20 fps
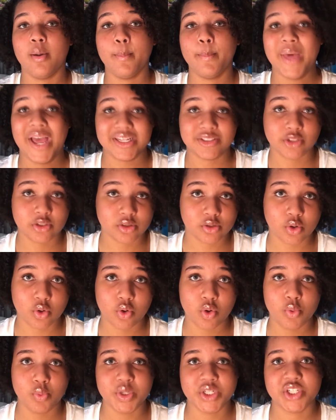back to
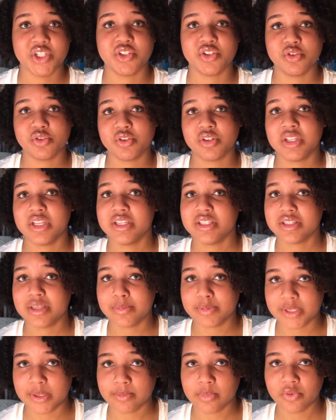school, which is usually in
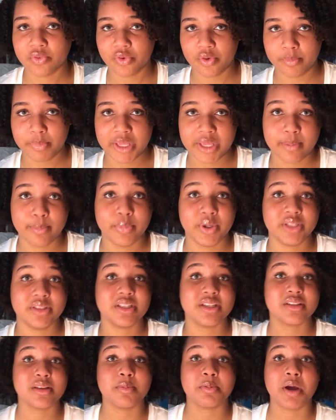September for me. But
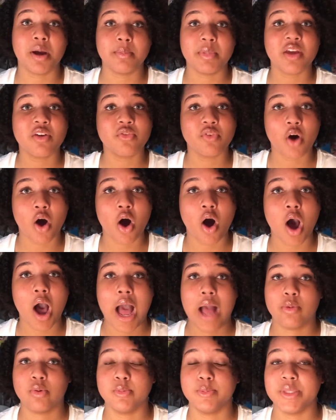this upcoming fall
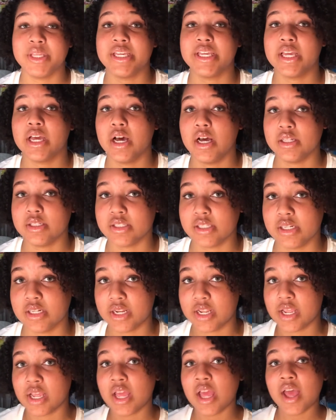I will be
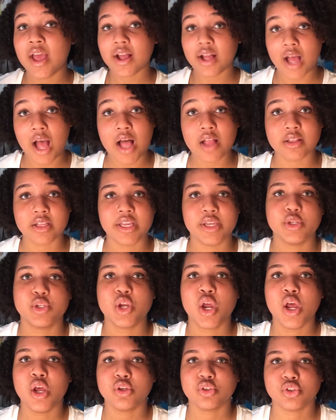attending college,
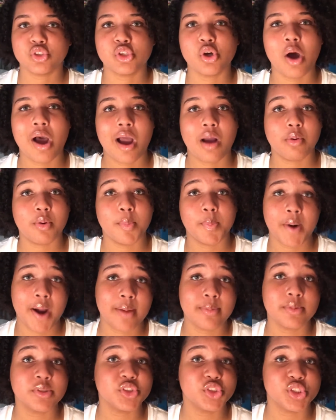so I will
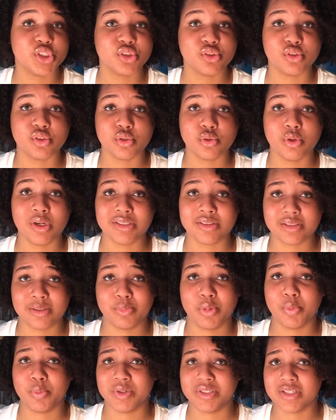probably just do a
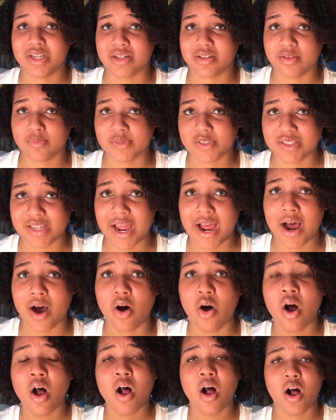simple protective
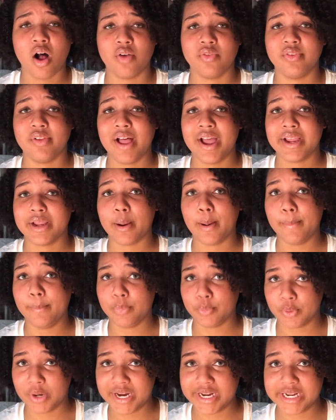style of like
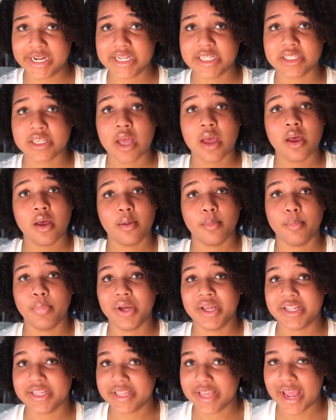braids.
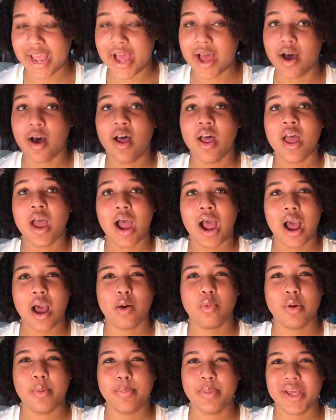But yeah, I
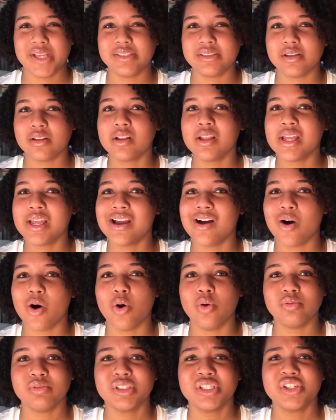would basically
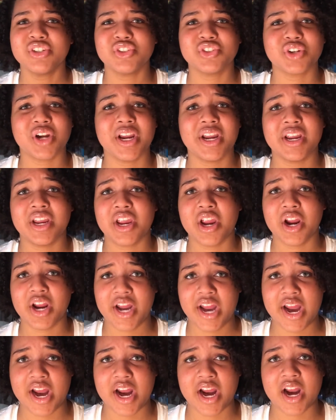only straighten your
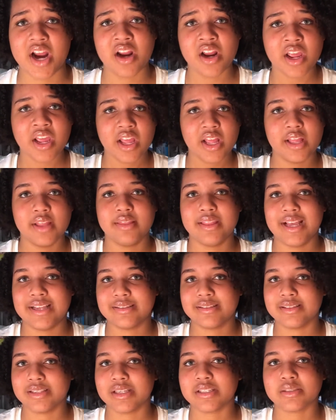hair in that
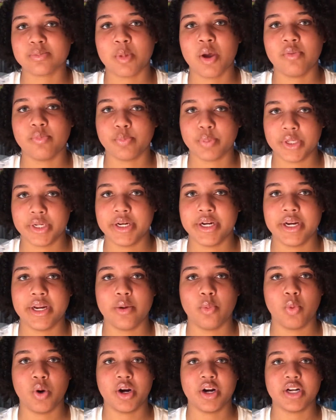6-month
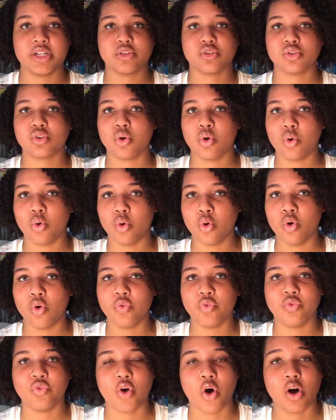period where it's cool
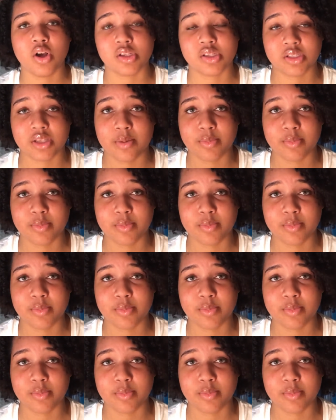fall